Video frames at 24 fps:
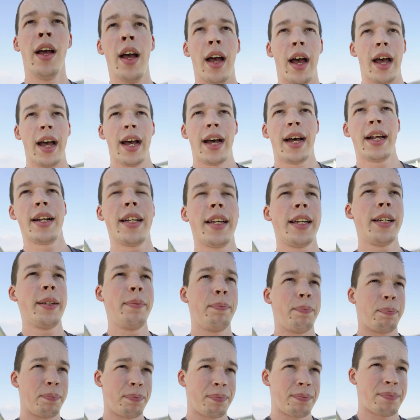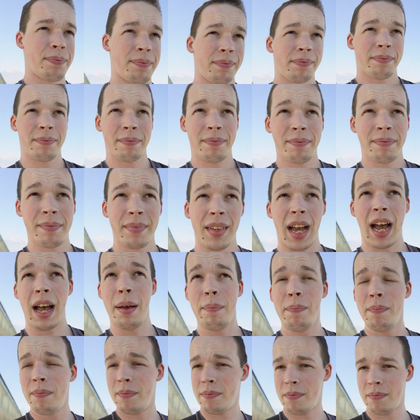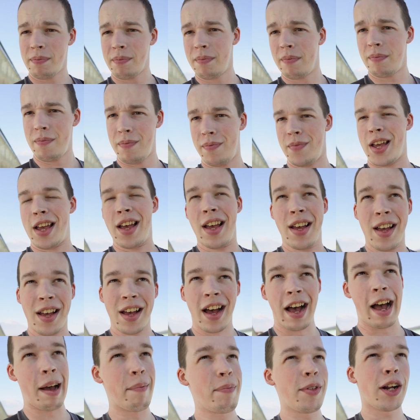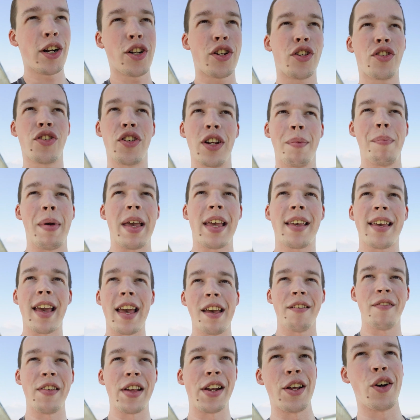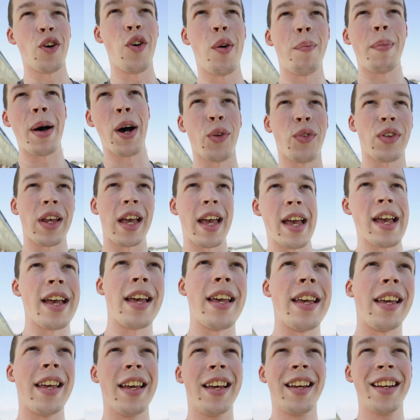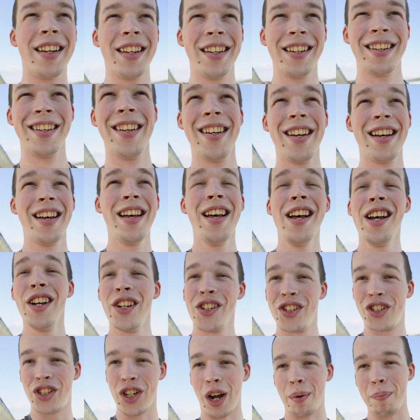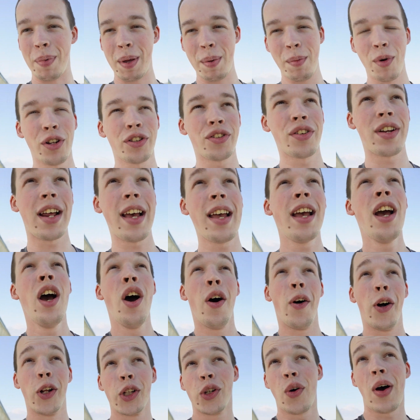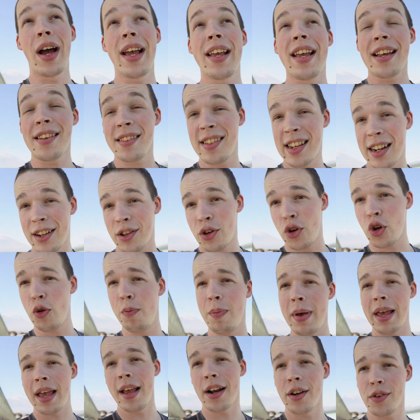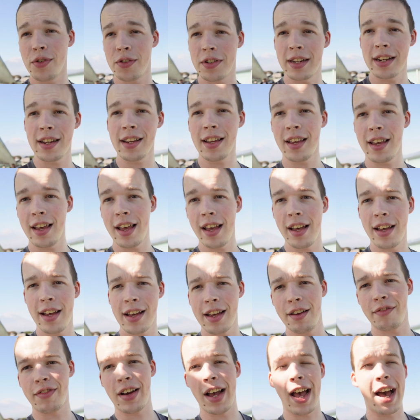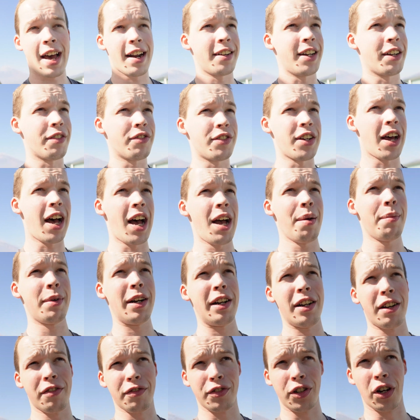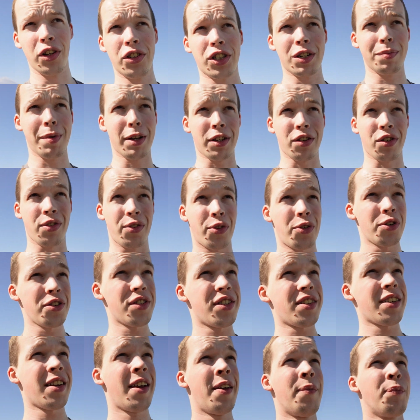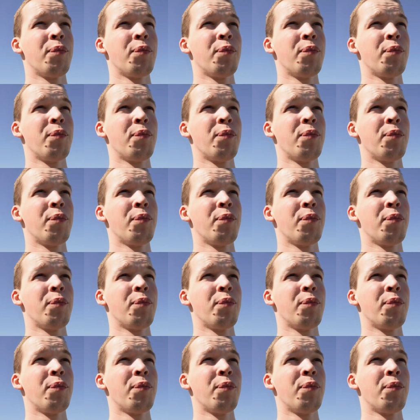And I'm I'm not just gonna make a video about a shopping mall today, although I guess that could be interesting if I had enough time and enough knowledge about the stores.